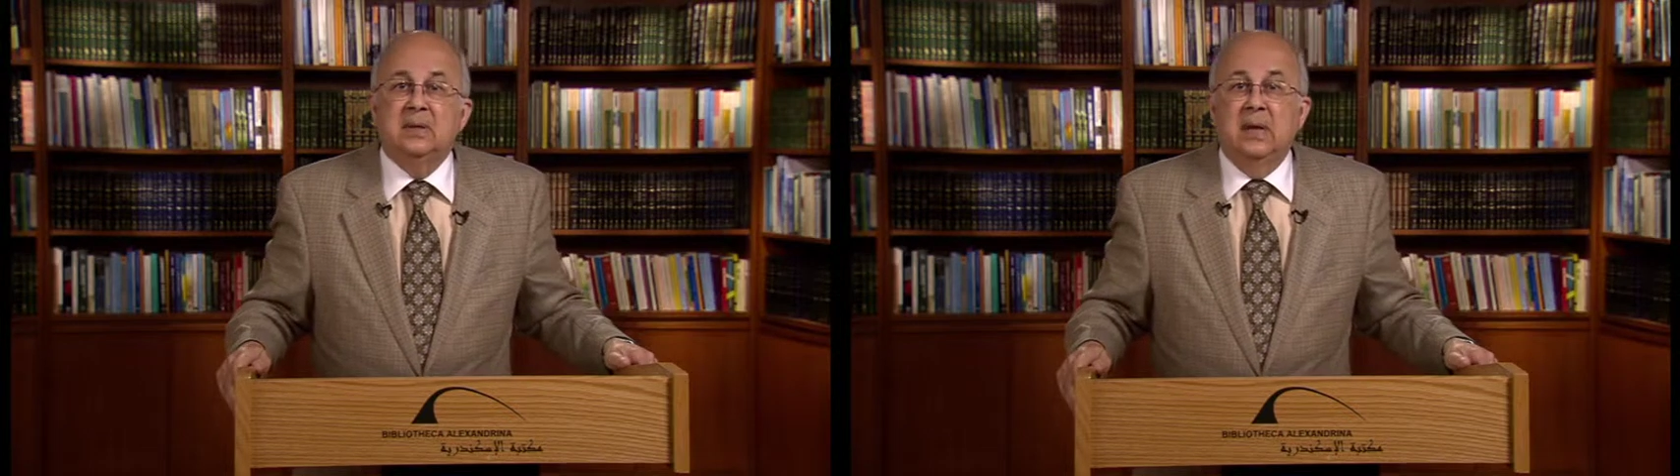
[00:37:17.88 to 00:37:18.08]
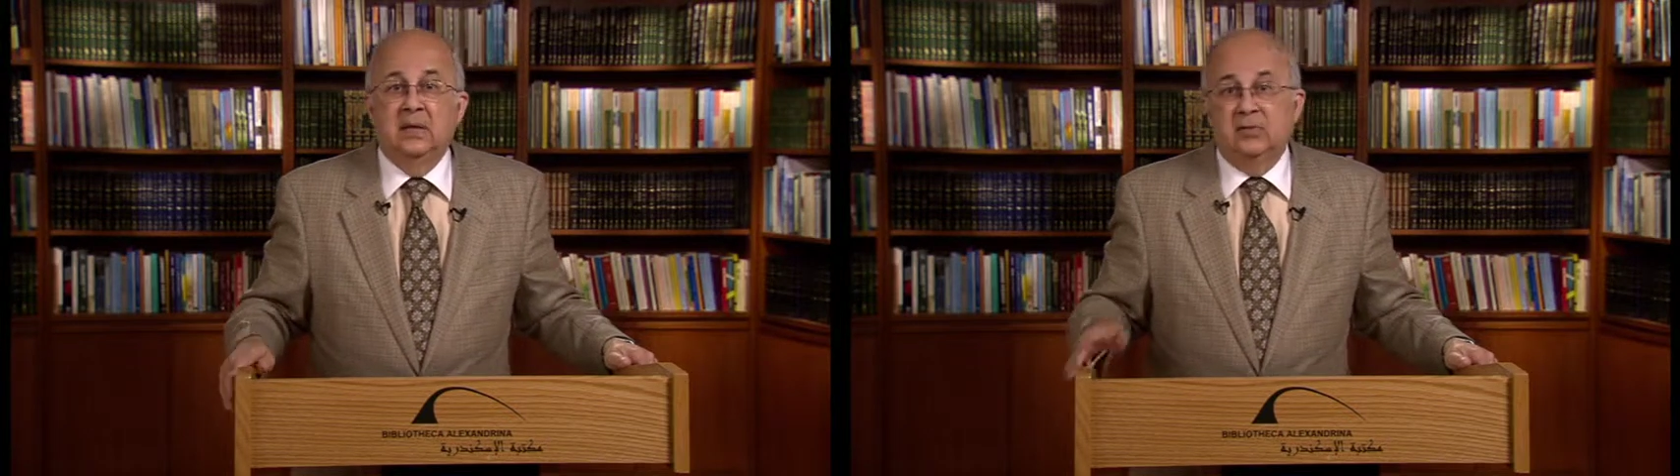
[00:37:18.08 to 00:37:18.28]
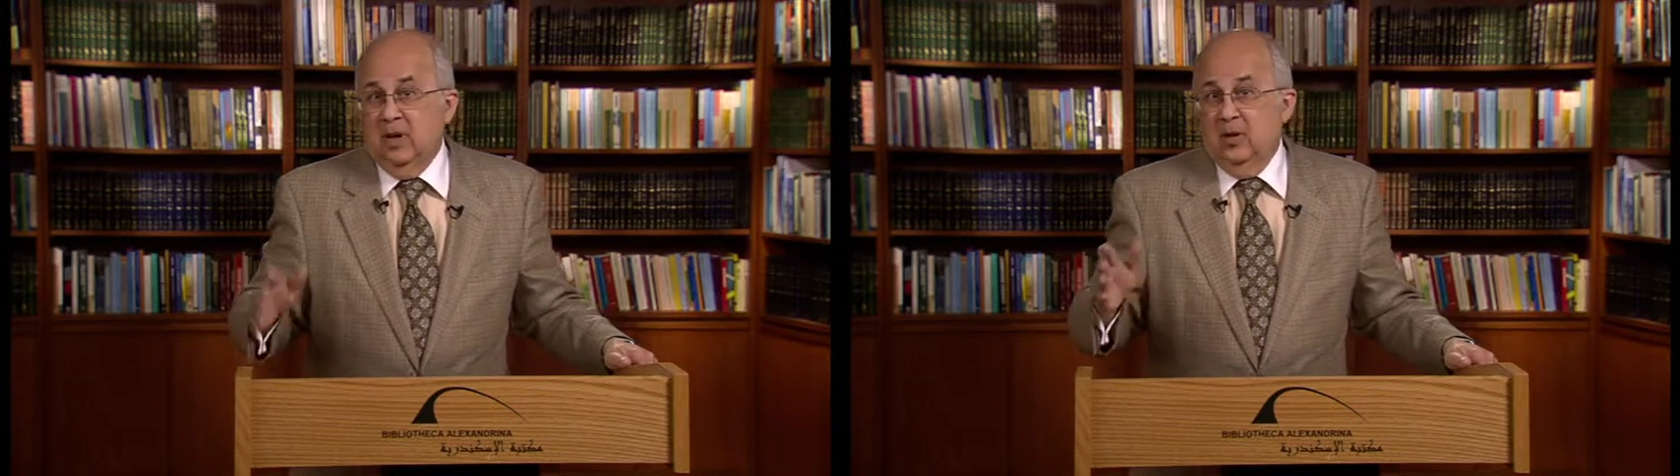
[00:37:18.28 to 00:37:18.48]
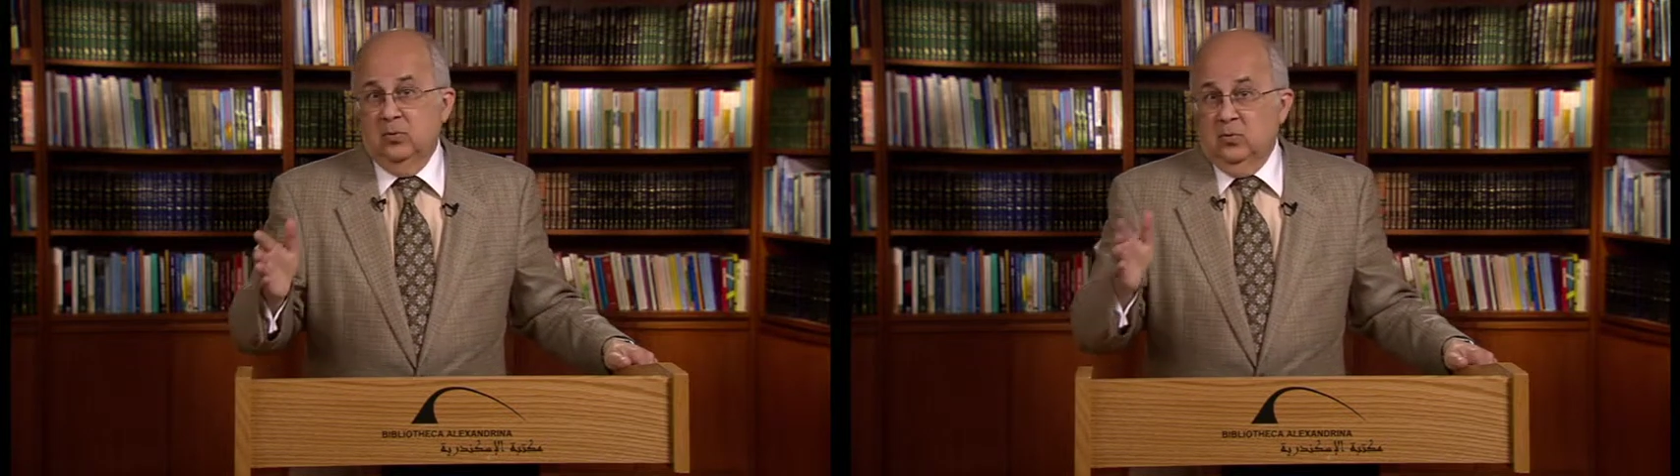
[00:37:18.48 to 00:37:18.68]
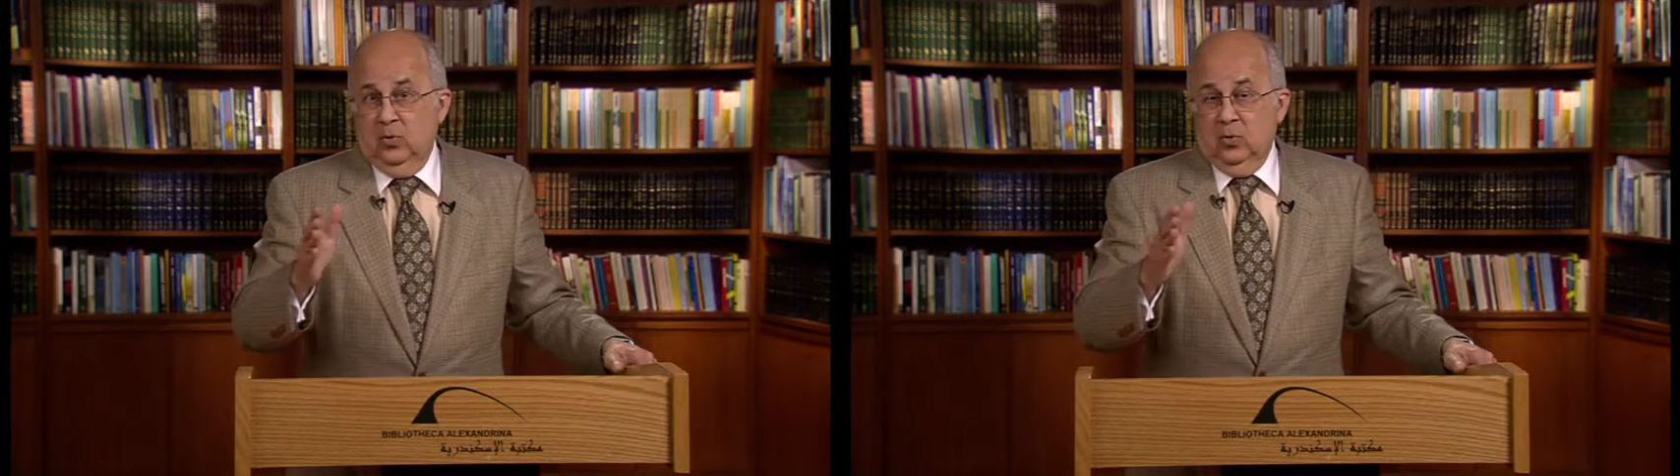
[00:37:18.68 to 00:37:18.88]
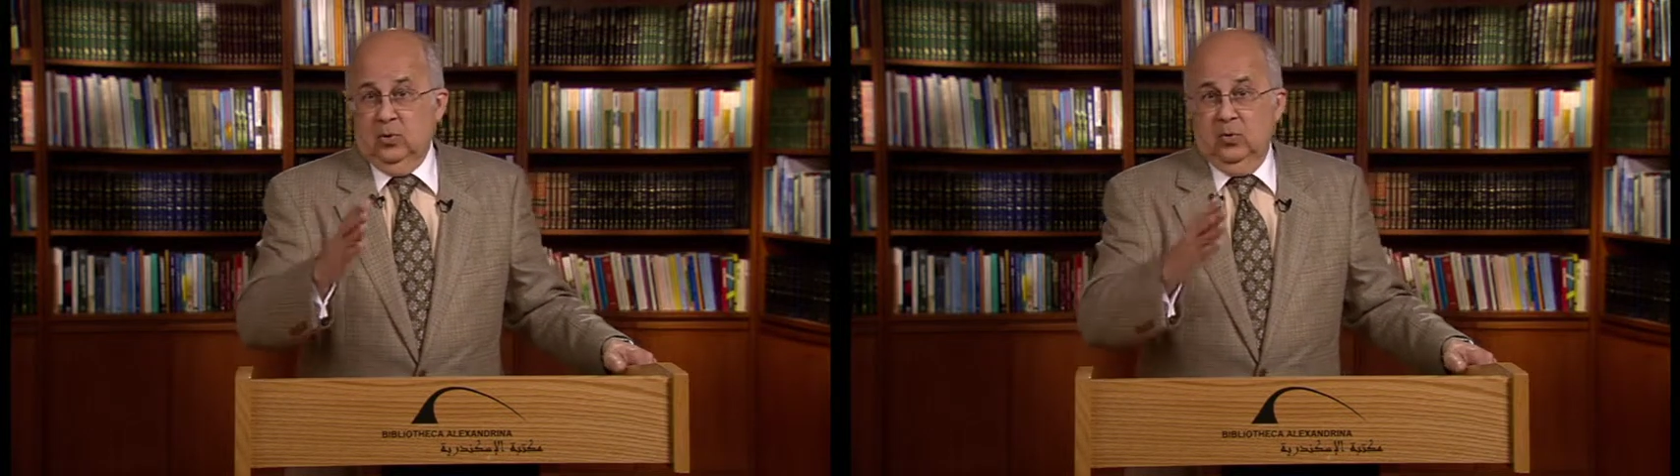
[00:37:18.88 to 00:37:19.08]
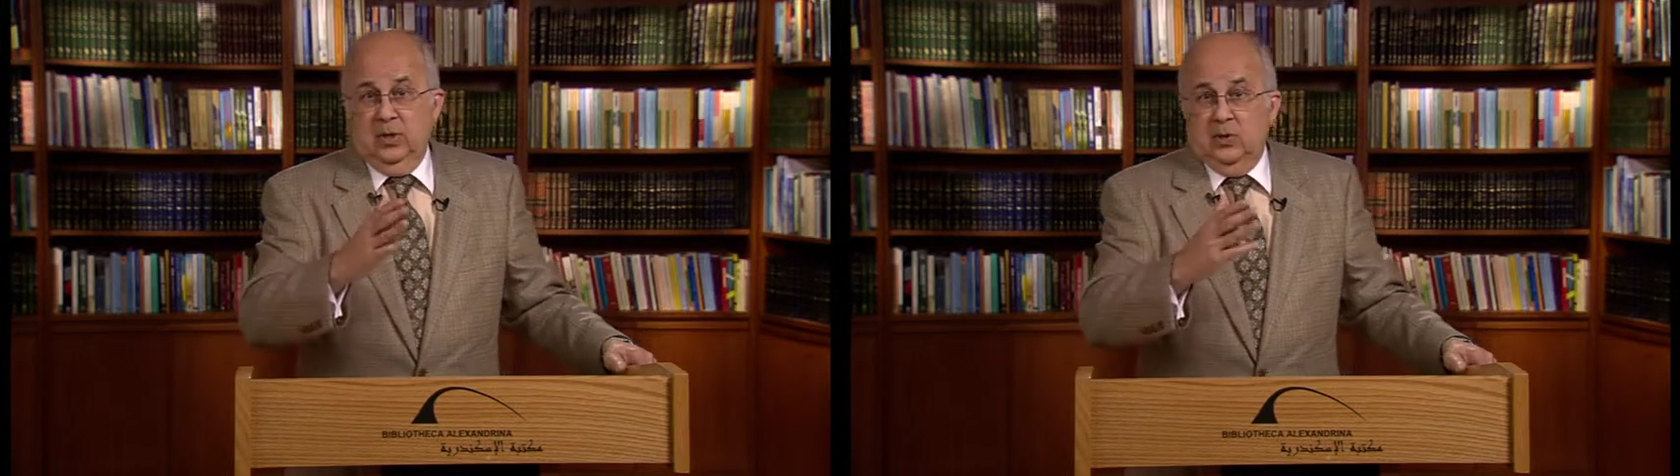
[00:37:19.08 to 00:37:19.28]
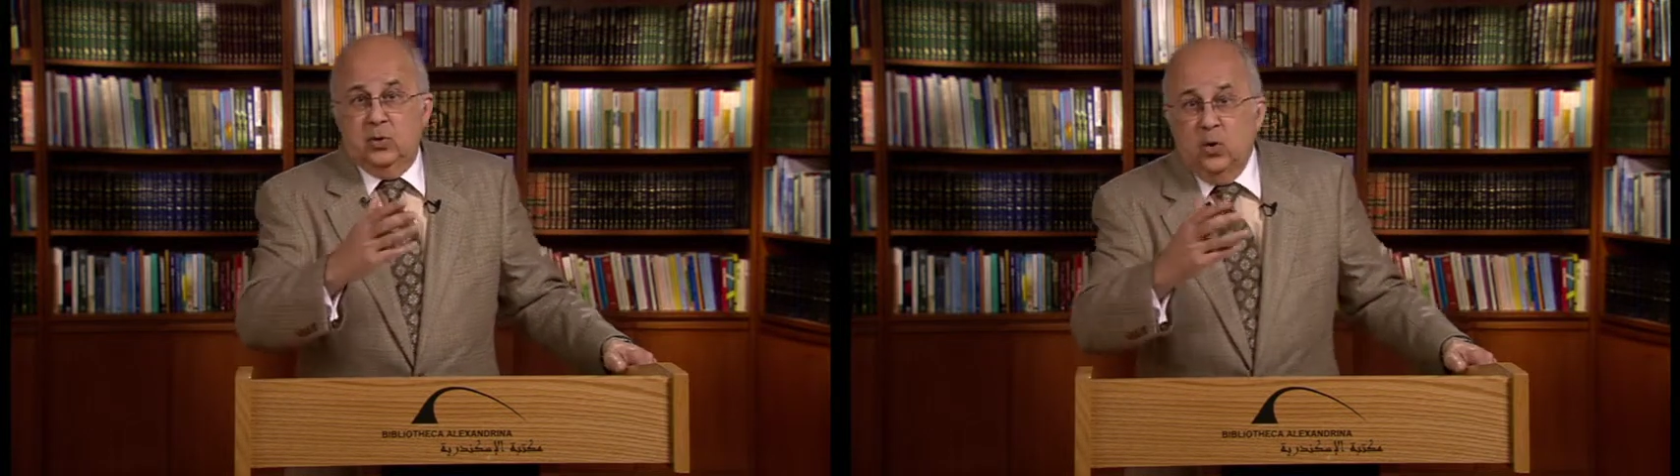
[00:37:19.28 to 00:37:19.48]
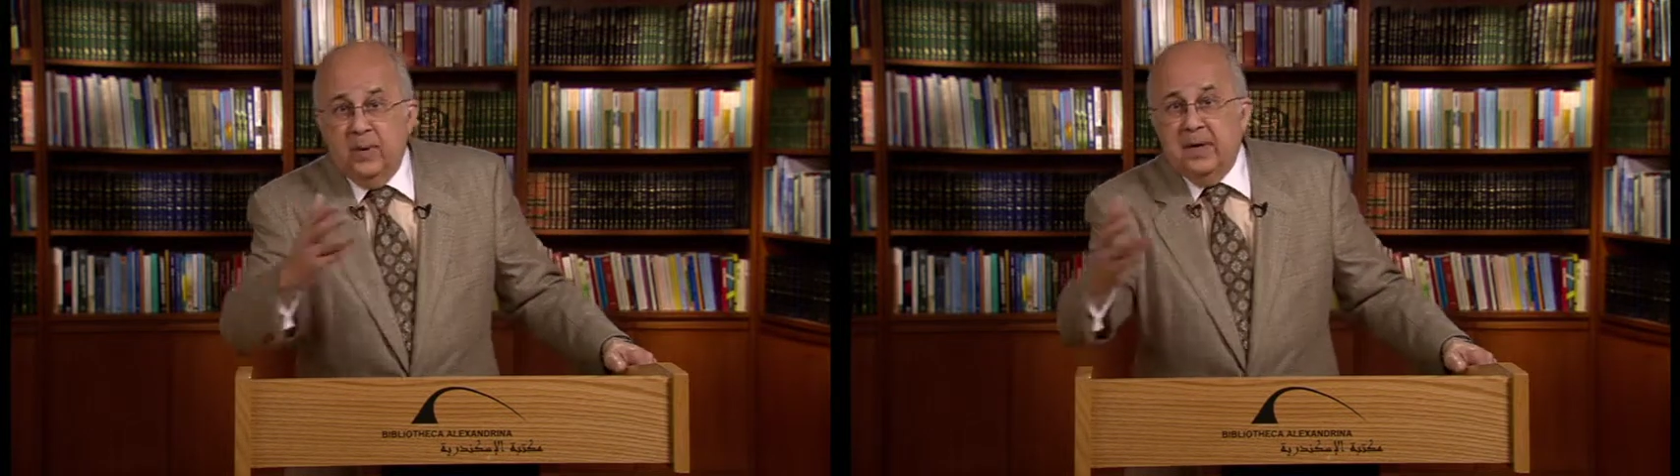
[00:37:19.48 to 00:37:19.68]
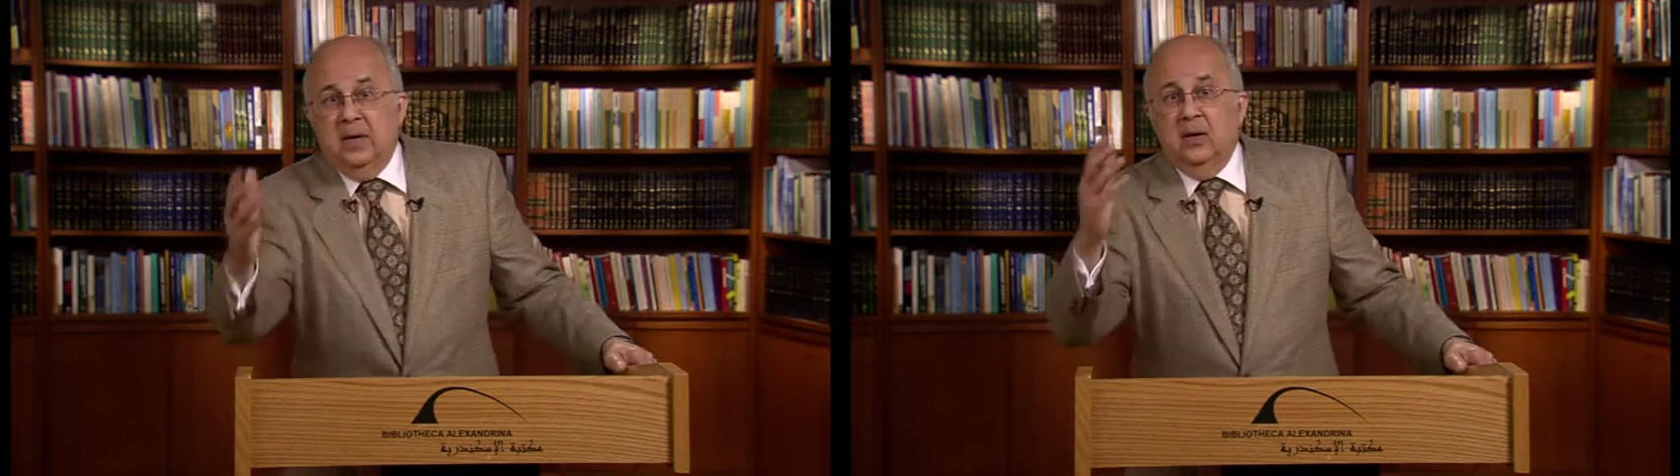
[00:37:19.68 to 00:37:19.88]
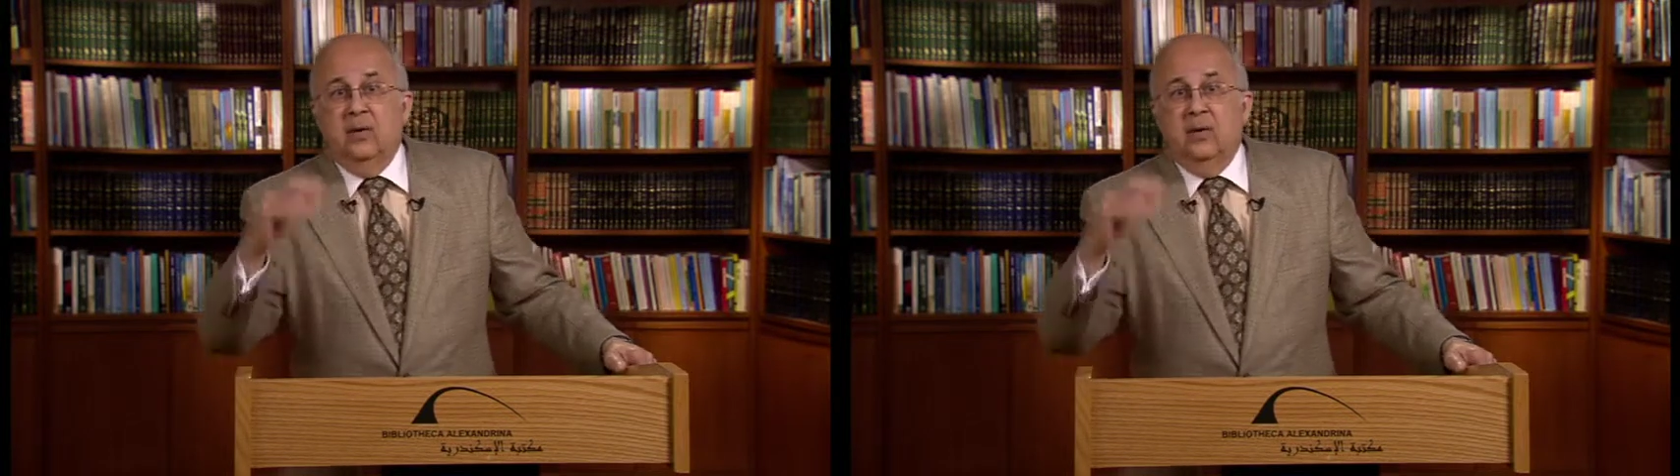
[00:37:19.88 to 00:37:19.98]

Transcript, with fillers: and found also in so many